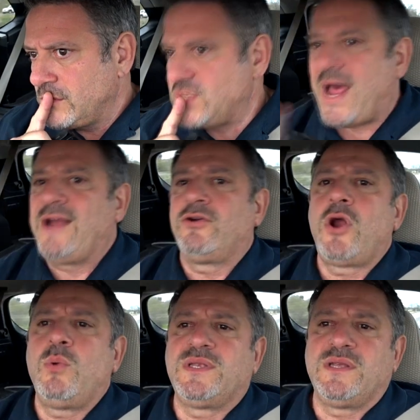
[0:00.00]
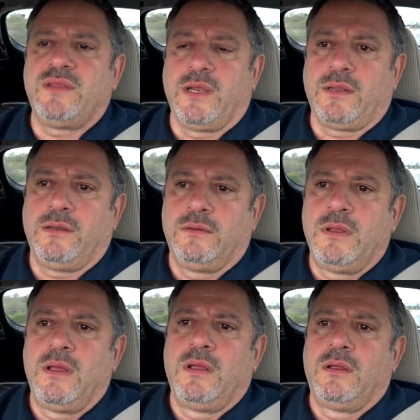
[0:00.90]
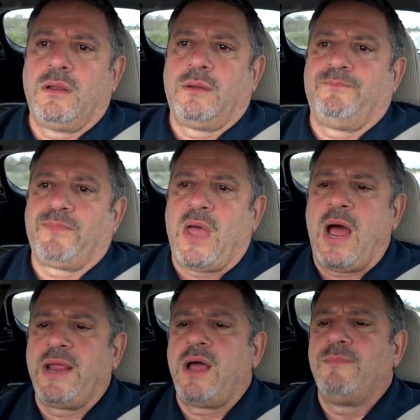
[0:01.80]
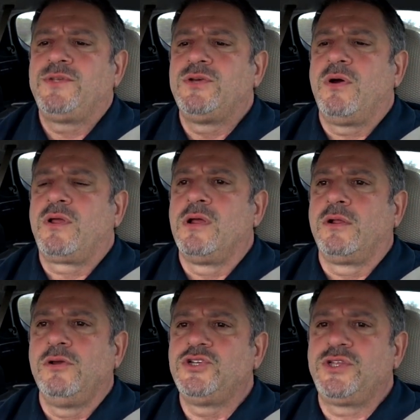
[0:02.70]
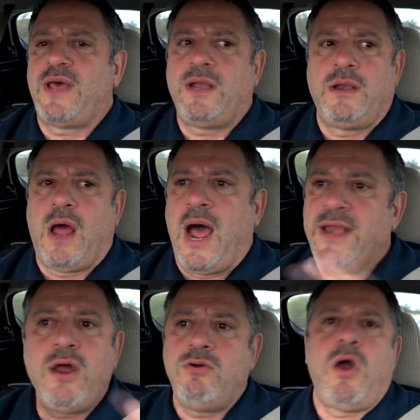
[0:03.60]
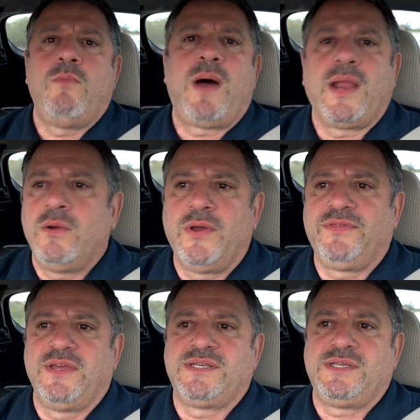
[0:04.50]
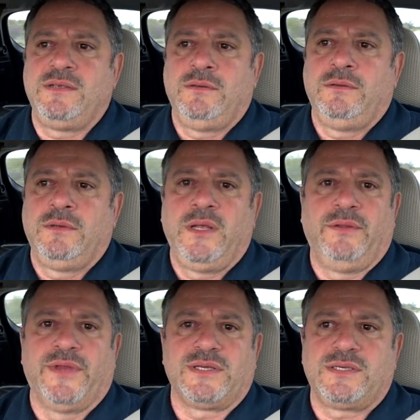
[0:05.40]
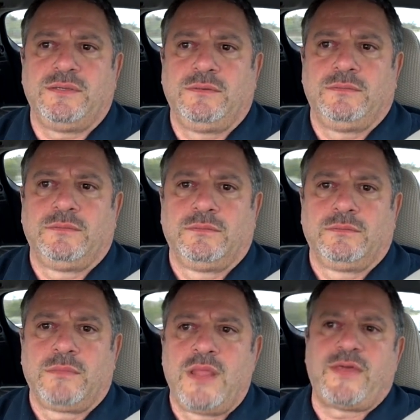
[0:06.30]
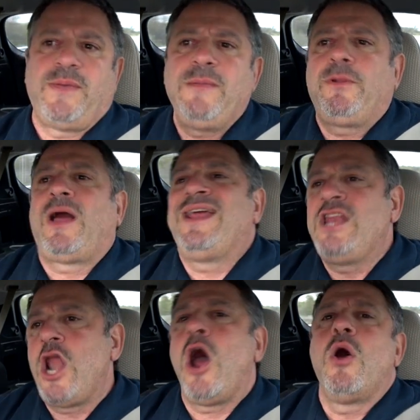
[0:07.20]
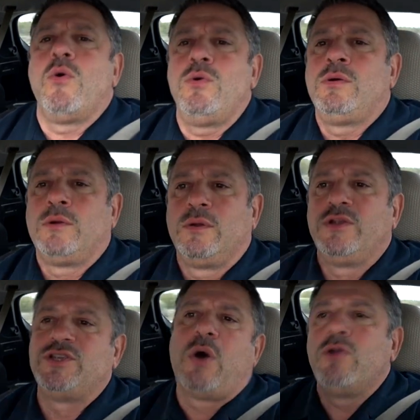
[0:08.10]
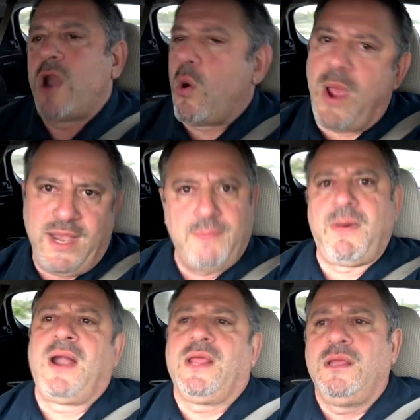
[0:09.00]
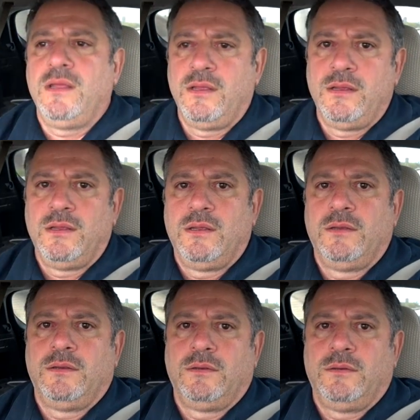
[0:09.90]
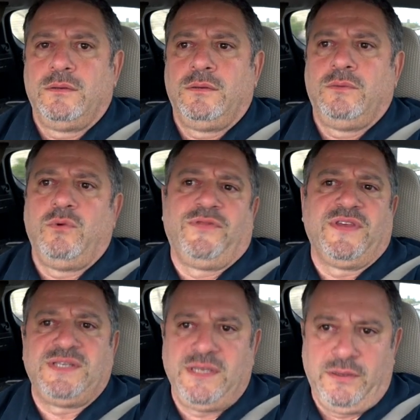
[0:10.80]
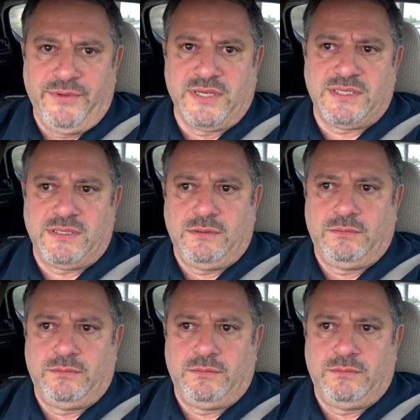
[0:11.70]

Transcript: So I don't know what to think. I come to a conclusion that I know nobody with this illness. The people I know don't know anybody with this illness.